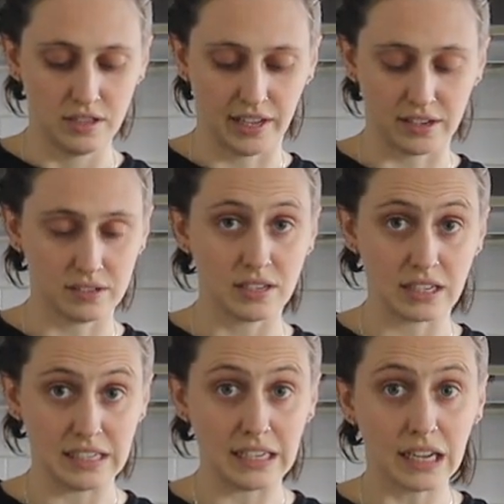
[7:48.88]
like
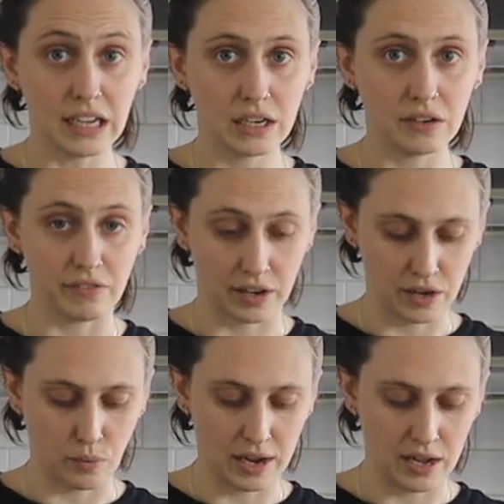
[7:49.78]
succeeded
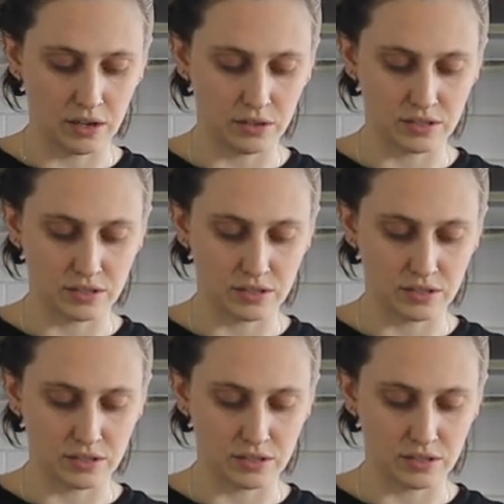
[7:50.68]
very well.